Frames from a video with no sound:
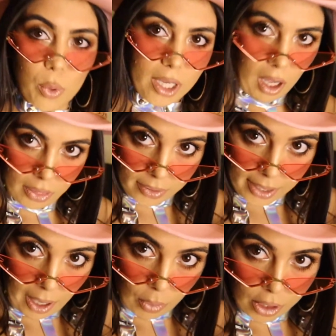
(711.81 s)
We got the
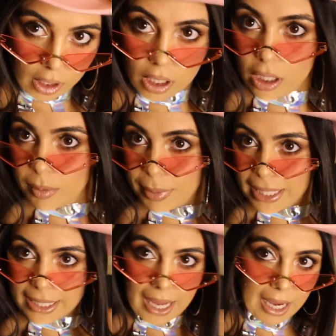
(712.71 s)
Cowgirl
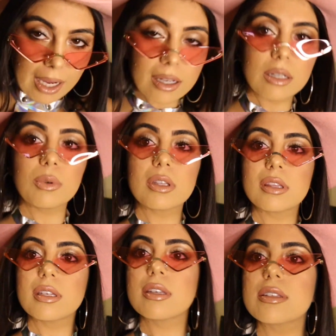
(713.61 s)
pink hat with
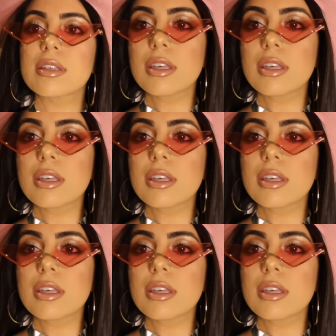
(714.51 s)
these